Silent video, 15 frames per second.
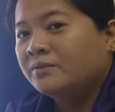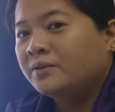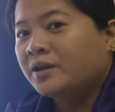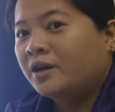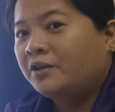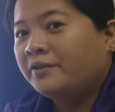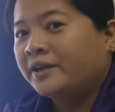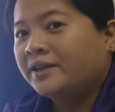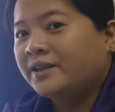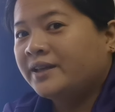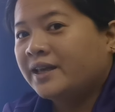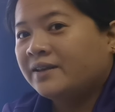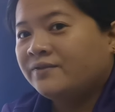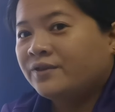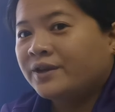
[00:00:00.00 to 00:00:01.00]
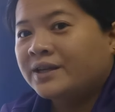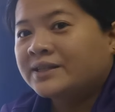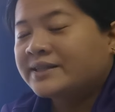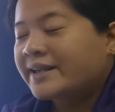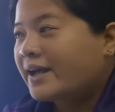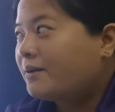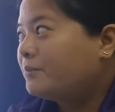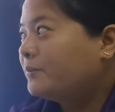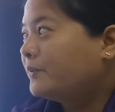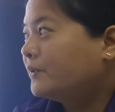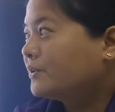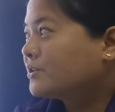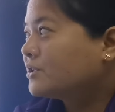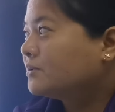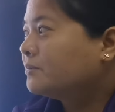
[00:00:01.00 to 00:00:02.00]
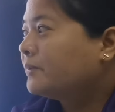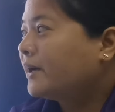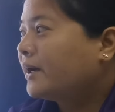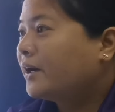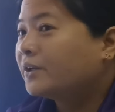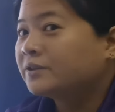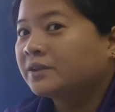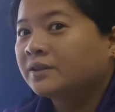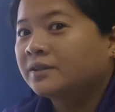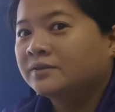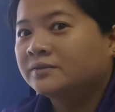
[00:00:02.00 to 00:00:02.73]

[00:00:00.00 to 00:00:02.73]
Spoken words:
We already gave you examples about